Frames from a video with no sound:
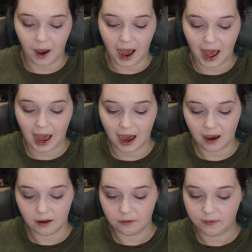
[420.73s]
I
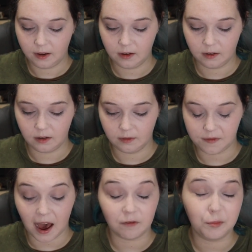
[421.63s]
have
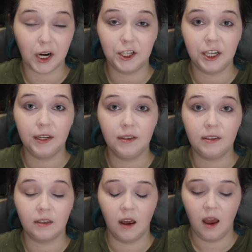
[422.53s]
5
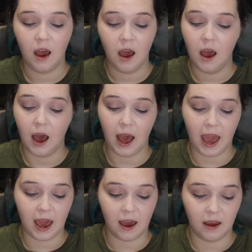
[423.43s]
brushes
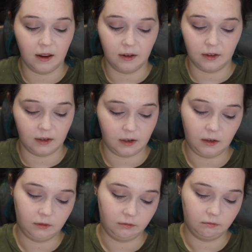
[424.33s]
and
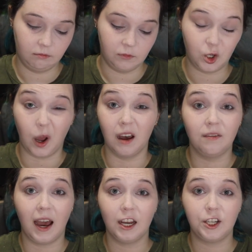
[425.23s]
12
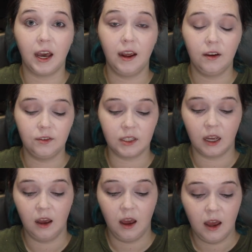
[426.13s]
eyeshadows,
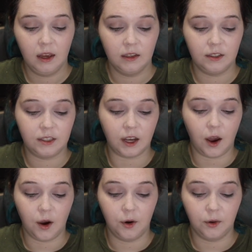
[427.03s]

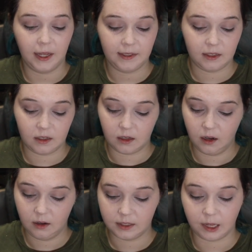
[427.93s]
so let's
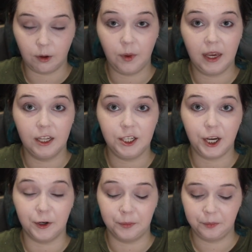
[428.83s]
see what we can
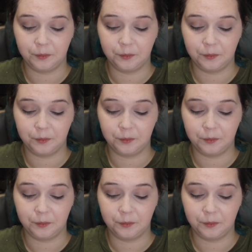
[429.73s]
do.